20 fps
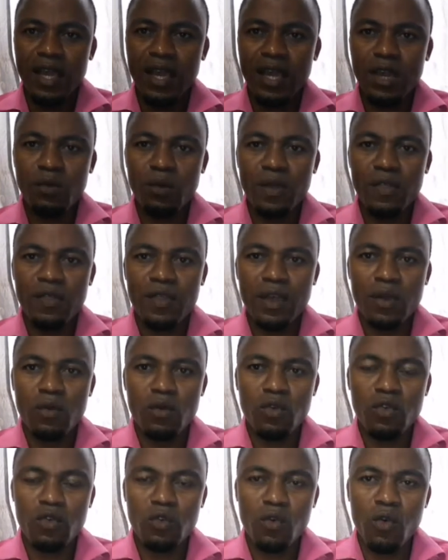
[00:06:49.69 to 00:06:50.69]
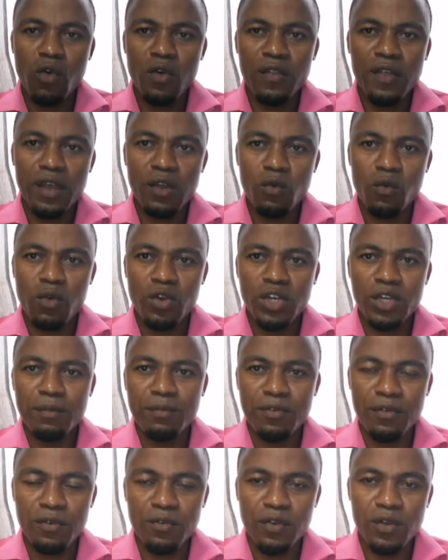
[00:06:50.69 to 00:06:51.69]
And when they would go there and
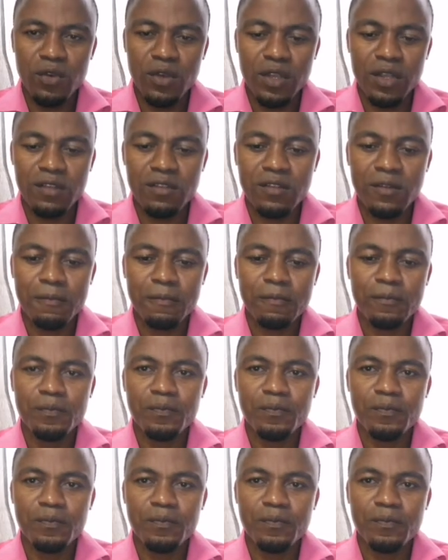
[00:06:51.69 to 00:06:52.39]
worship for a few days